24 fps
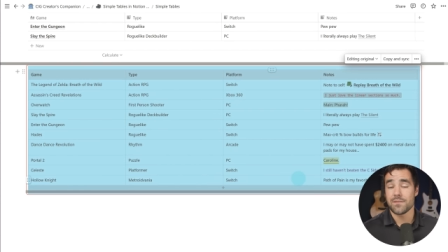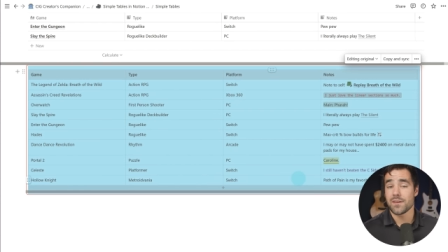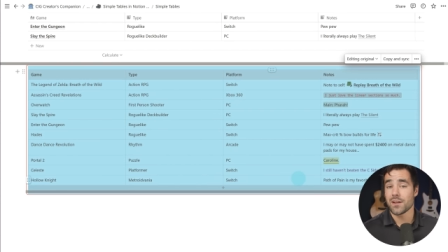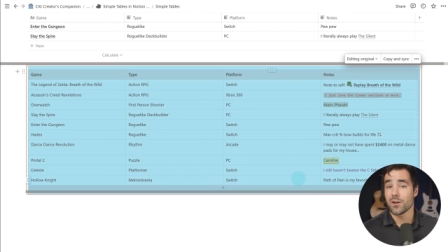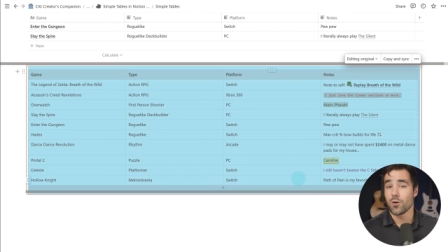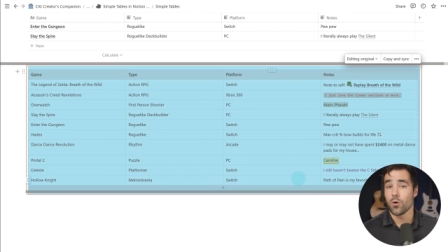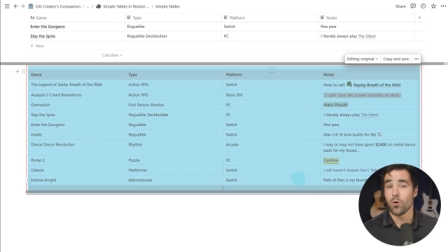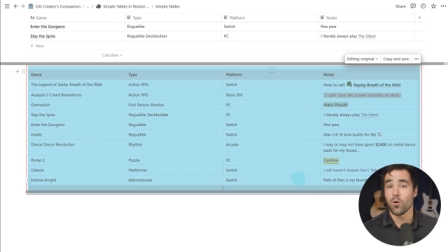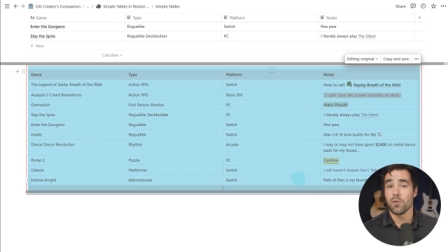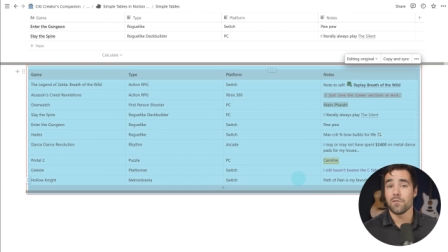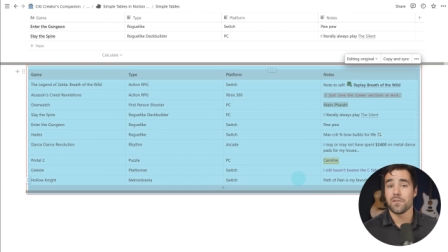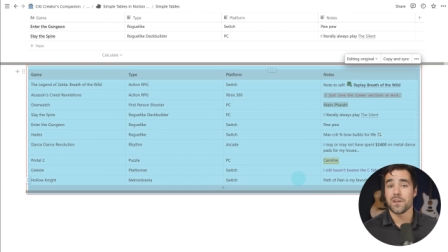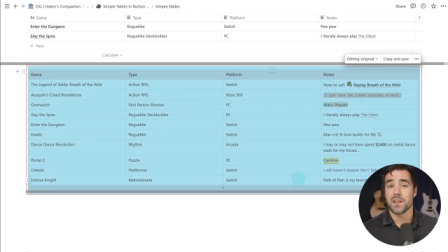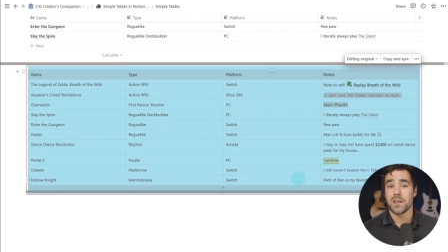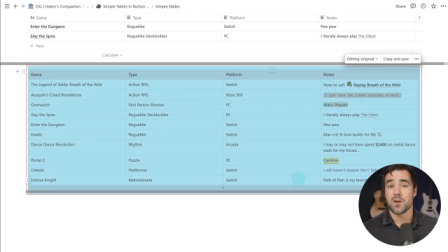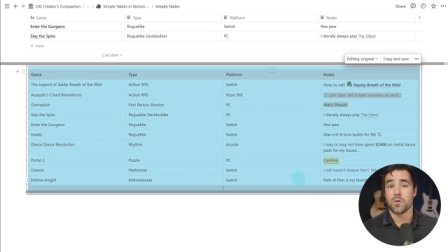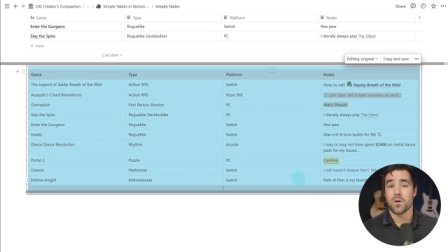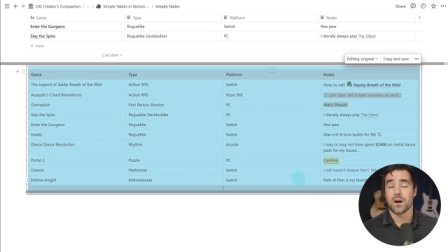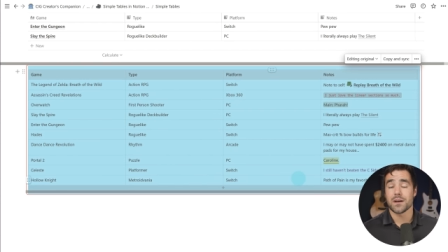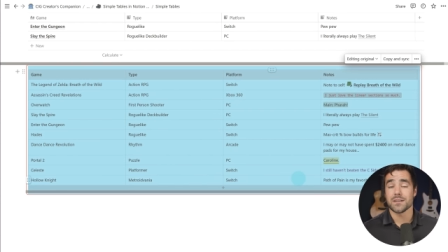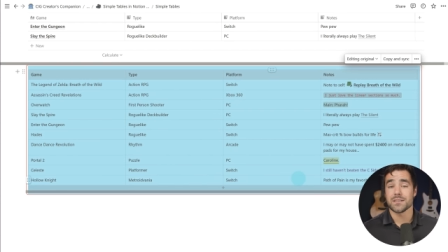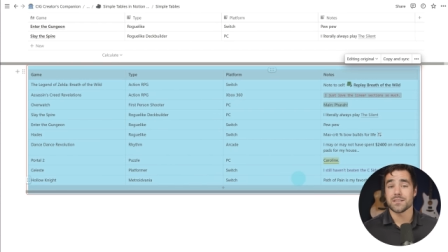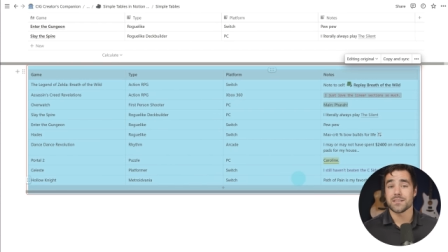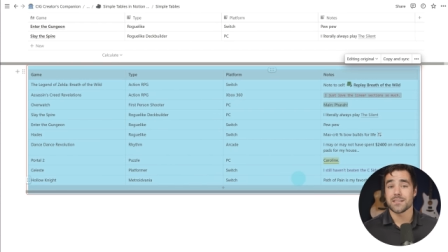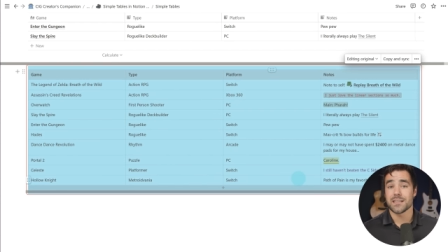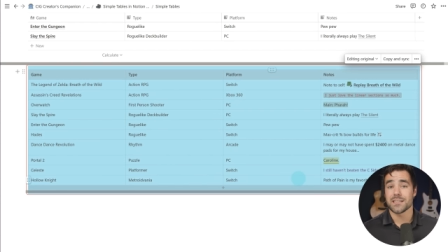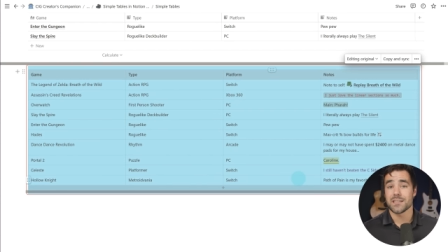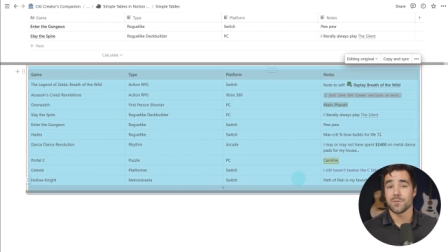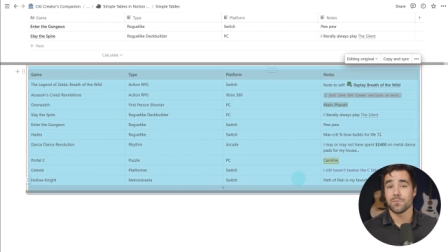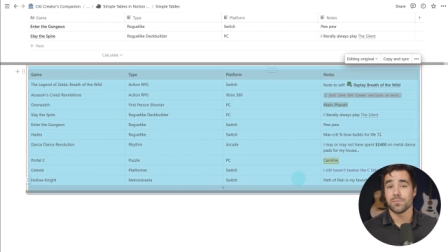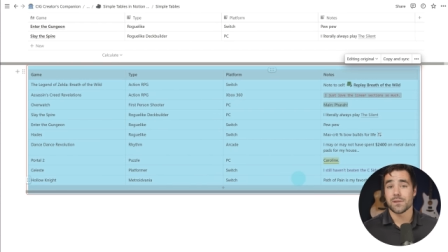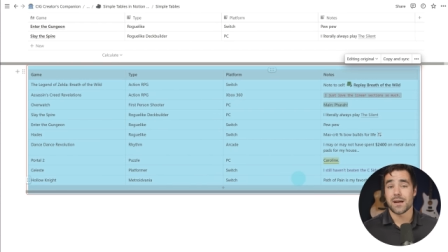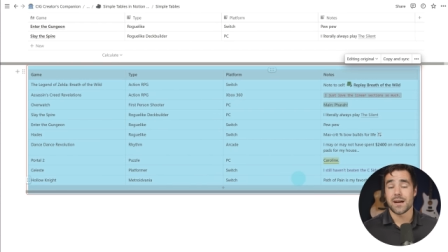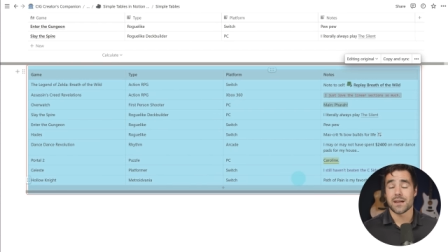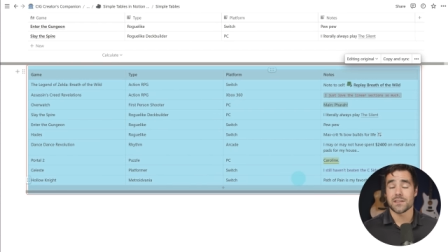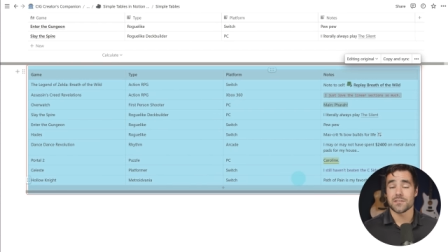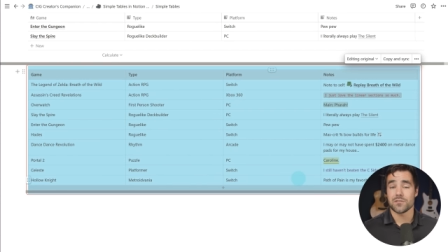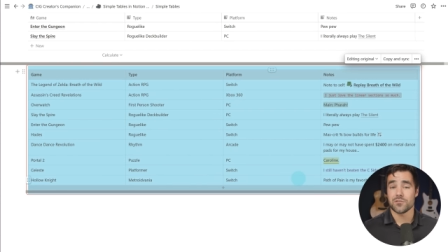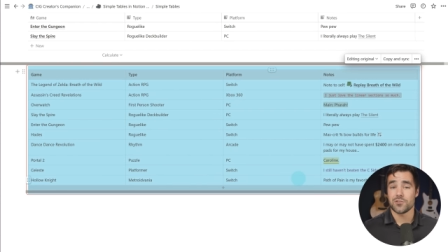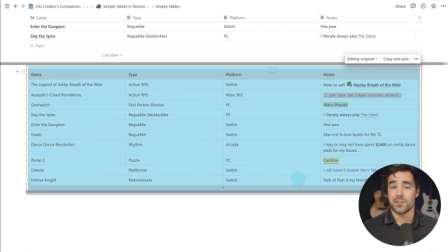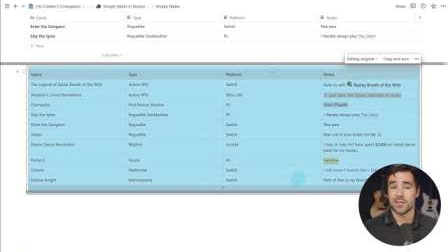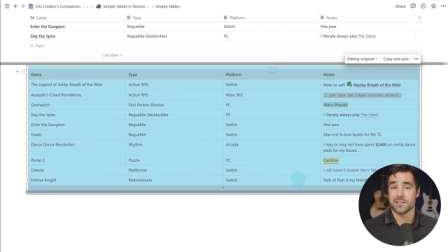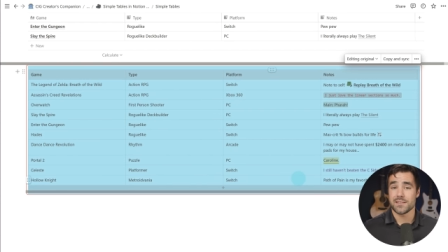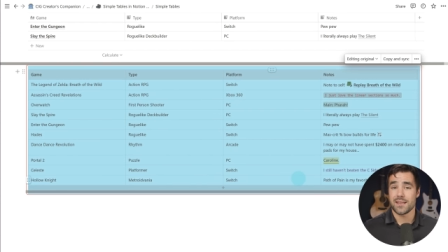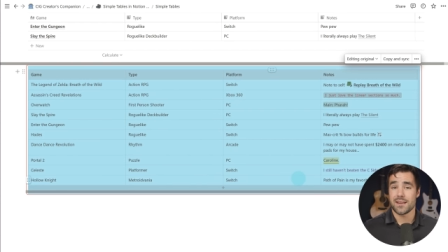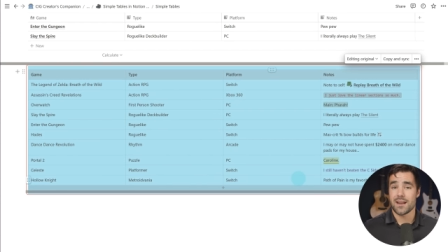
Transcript: I've got a whole video on synced blocks, so check